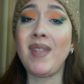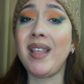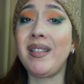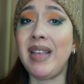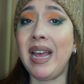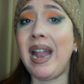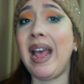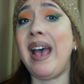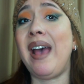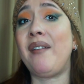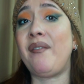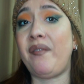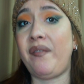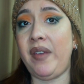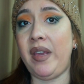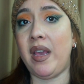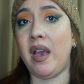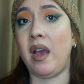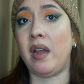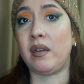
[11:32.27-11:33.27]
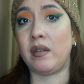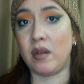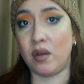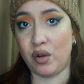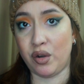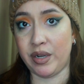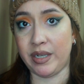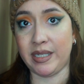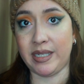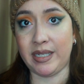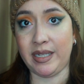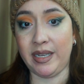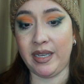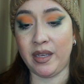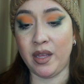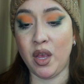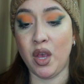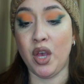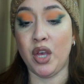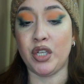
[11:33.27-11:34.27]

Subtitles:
that had fiat currency.